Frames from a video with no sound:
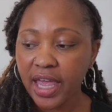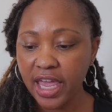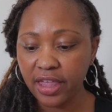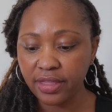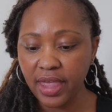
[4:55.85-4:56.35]

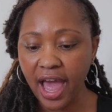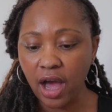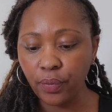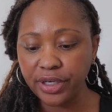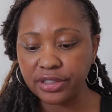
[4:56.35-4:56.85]
And
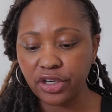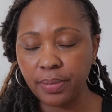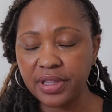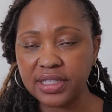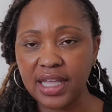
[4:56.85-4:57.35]
how we
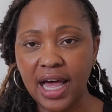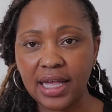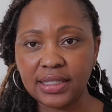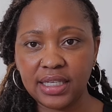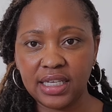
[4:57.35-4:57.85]
determine the
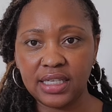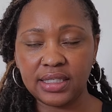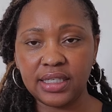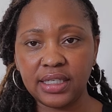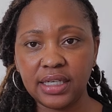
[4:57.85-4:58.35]
size is
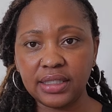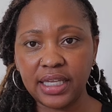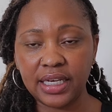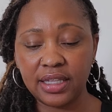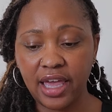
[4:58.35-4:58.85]
the young
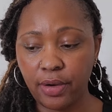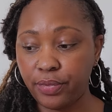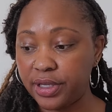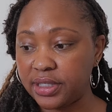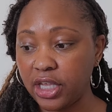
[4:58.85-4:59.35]
lady that
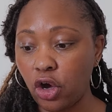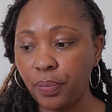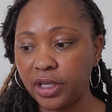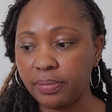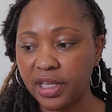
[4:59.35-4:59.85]
was
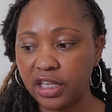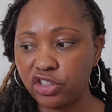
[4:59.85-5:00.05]
helping me,